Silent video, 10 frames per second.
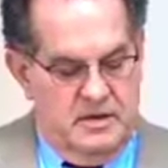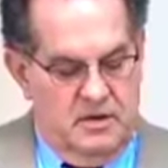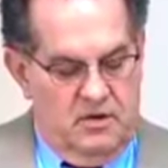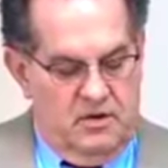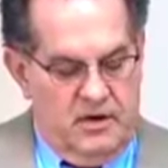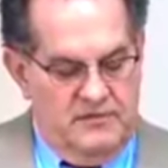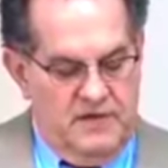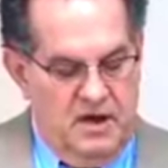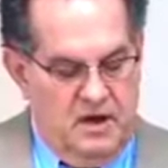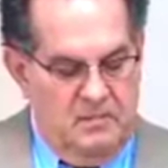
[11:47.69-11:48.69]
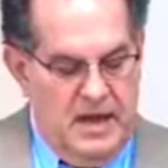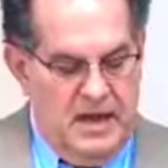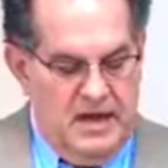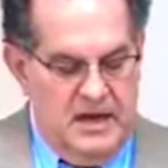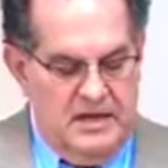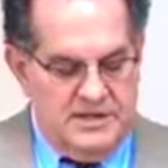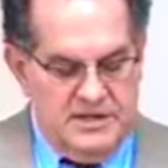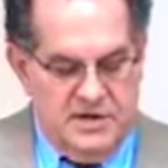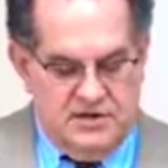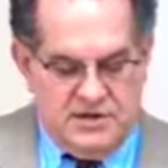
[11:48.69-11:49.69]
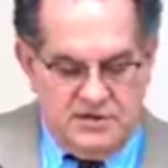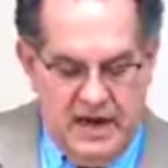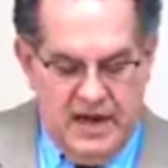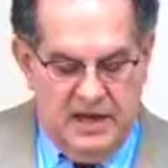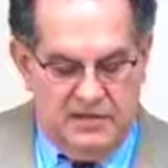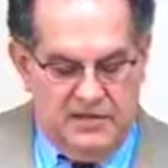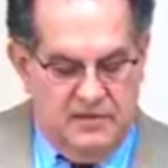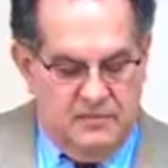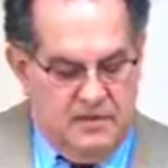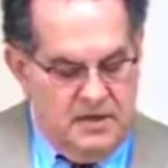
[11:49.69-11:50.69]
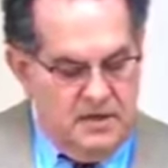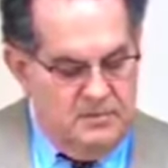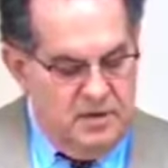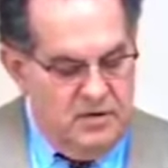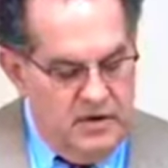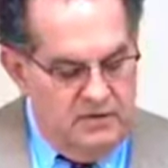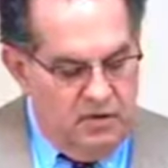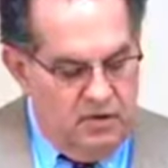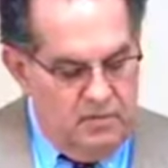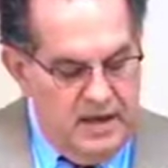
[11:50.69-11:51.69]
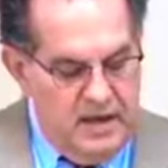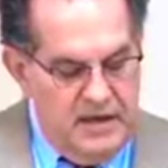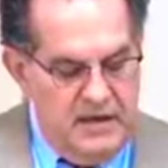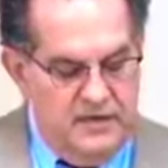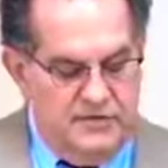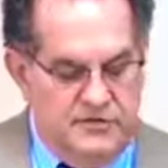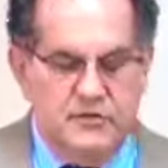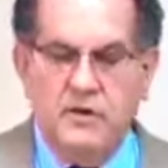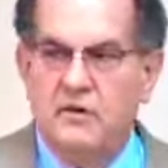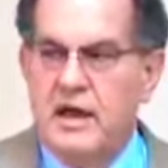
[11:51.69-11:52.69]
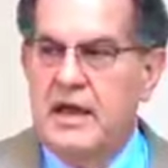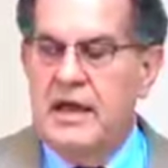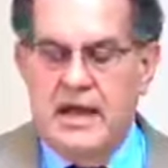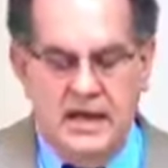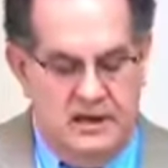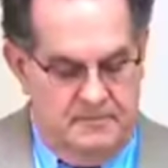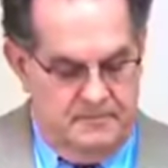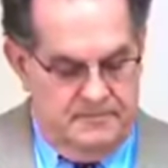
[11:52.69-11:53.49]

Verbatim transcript: The glory of young men is their strength, and the beauty of old men is the gray head.